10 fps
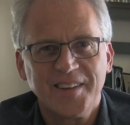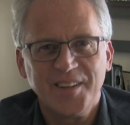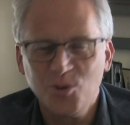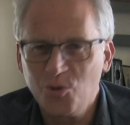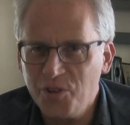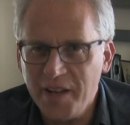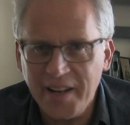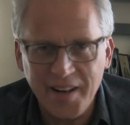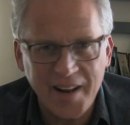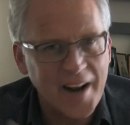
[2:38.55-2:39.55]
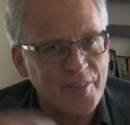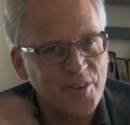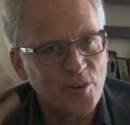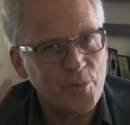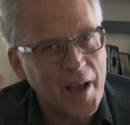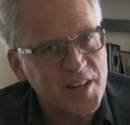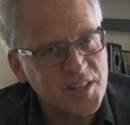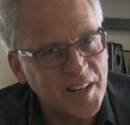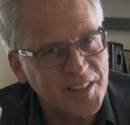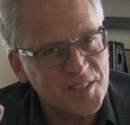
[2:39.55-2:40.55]
You created it out of your
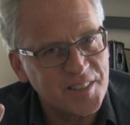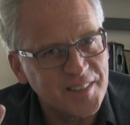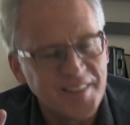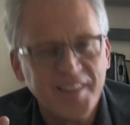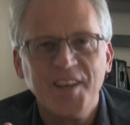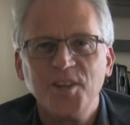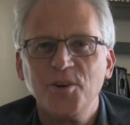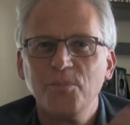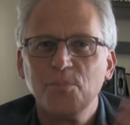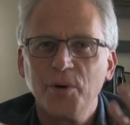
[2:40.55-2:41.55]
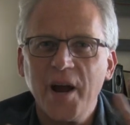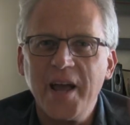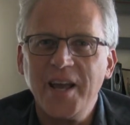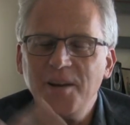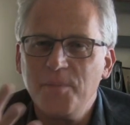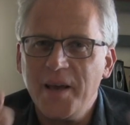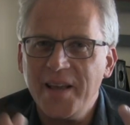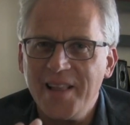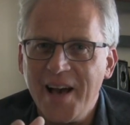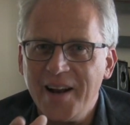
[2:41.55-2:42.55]
imagination. Your brain
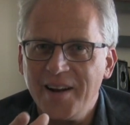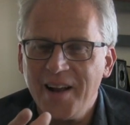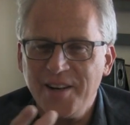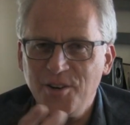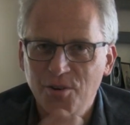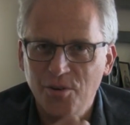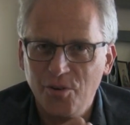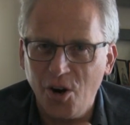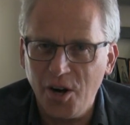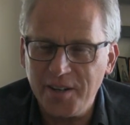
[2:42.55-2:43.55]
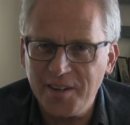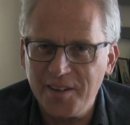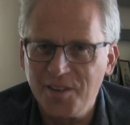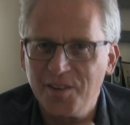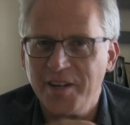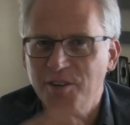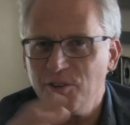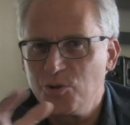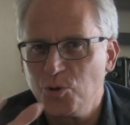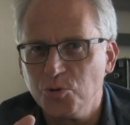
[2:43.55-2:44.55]
made that, and your art and
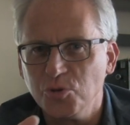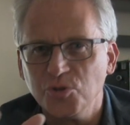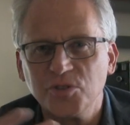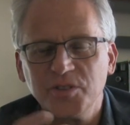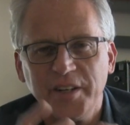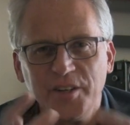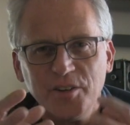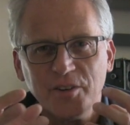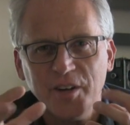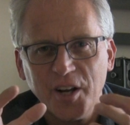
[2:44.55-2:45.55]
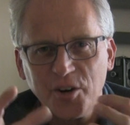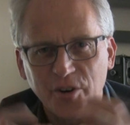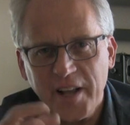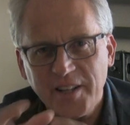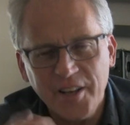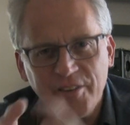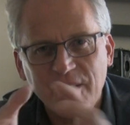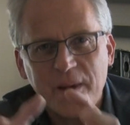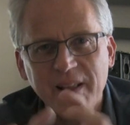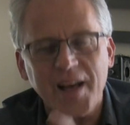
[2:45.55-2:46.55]
your tools and your
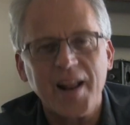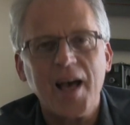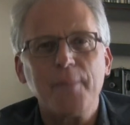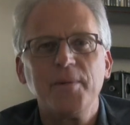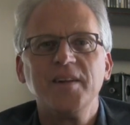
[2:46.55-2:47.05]
creativity made that happen.